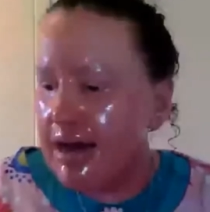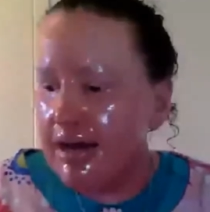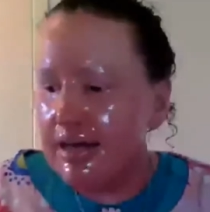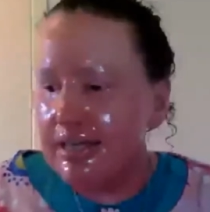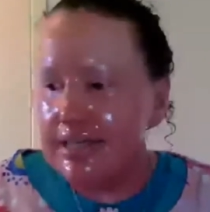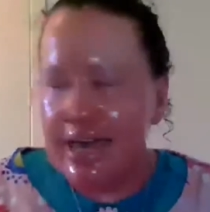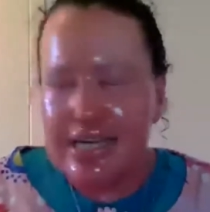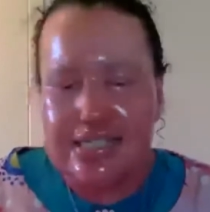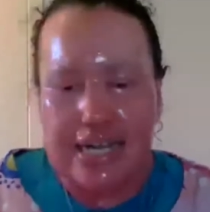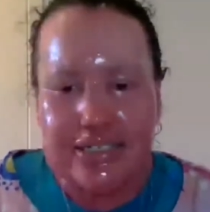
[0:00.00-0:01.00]
Yes,
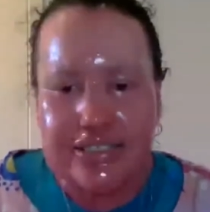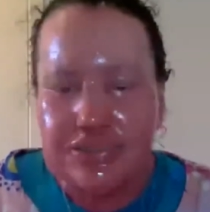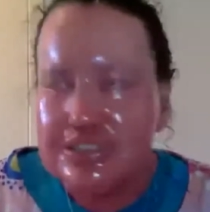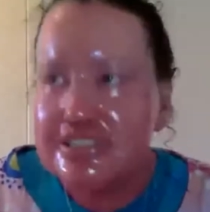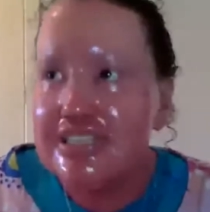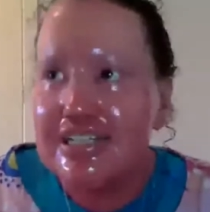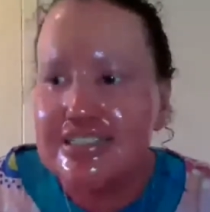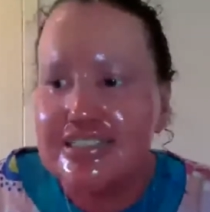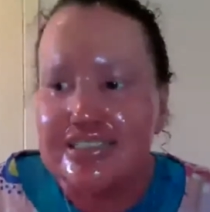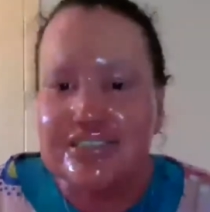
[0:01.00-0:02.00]
it actually was
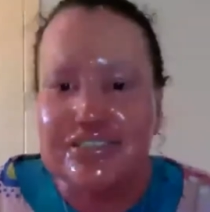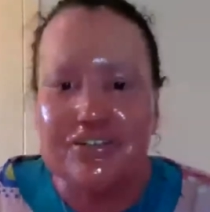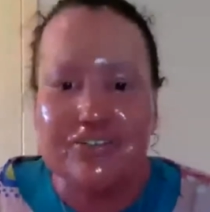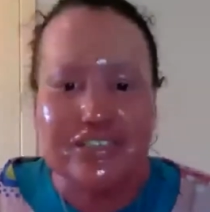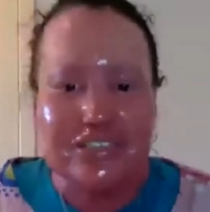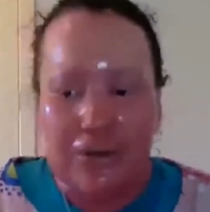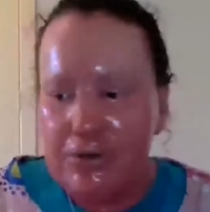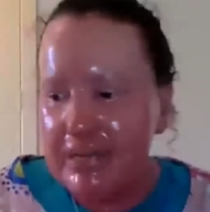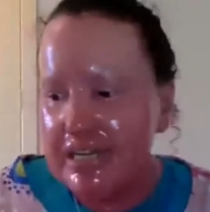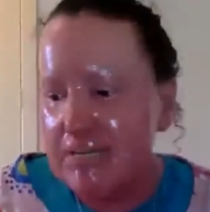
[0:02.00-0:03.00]
challenging. So there were so
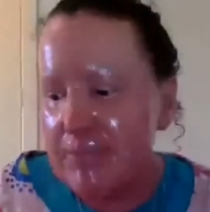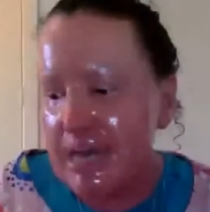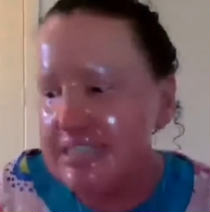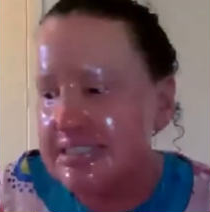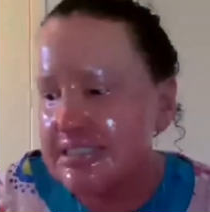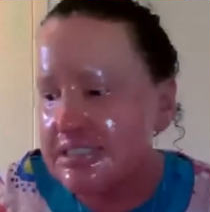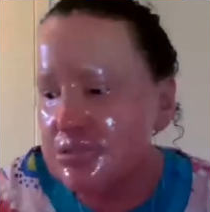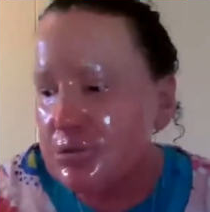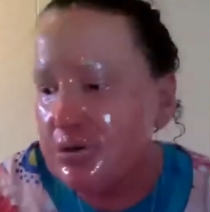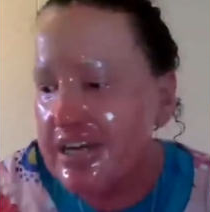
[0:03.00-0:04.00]
many amazing
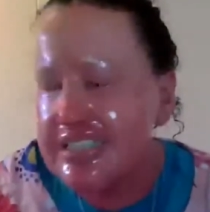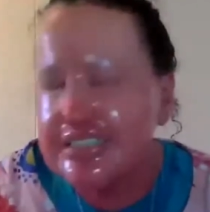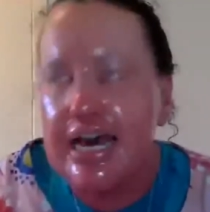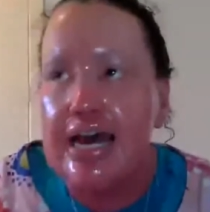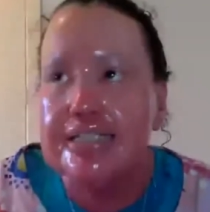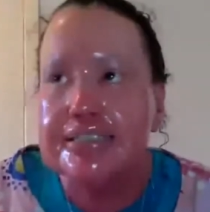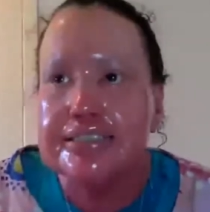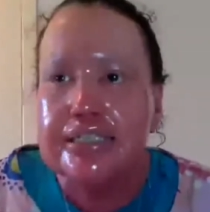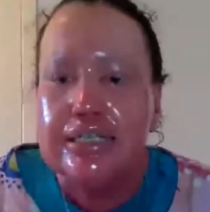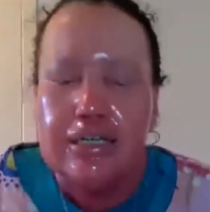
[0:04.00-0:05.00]
stories, and
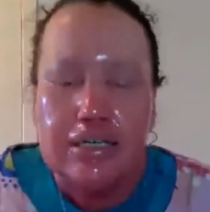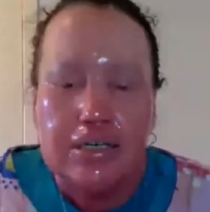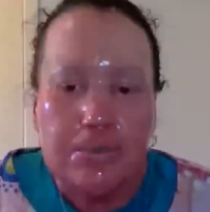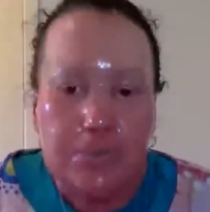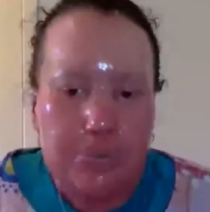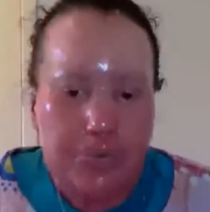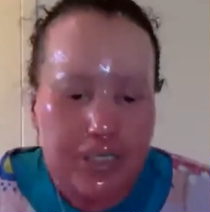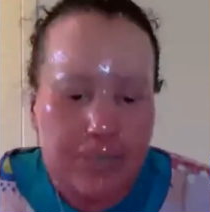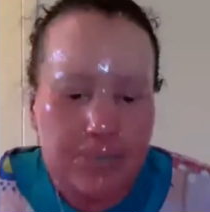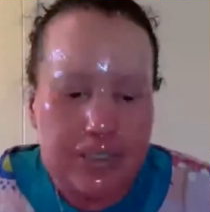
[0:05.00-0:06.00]
we really
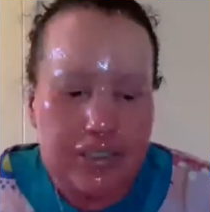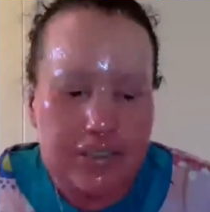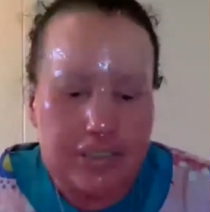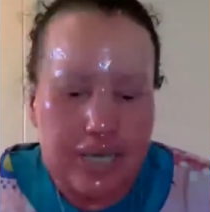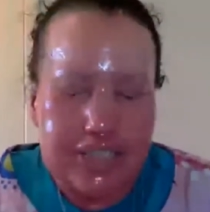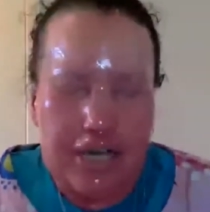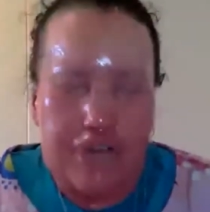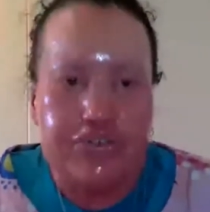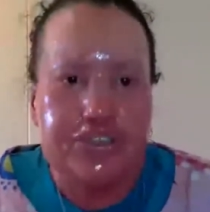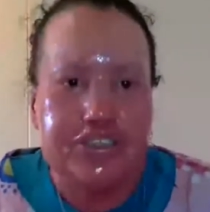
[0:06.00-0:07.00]
wanted a
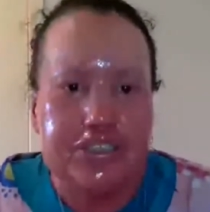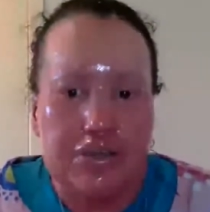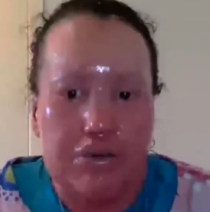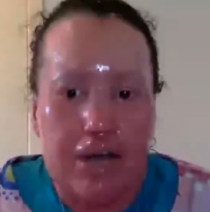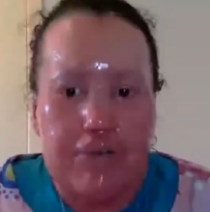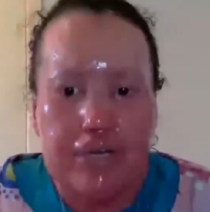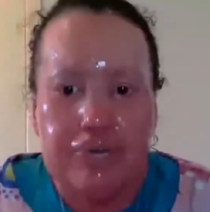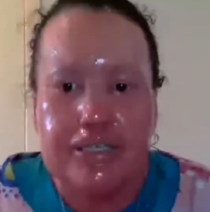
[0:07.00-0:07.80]
diversity, or I really wanted a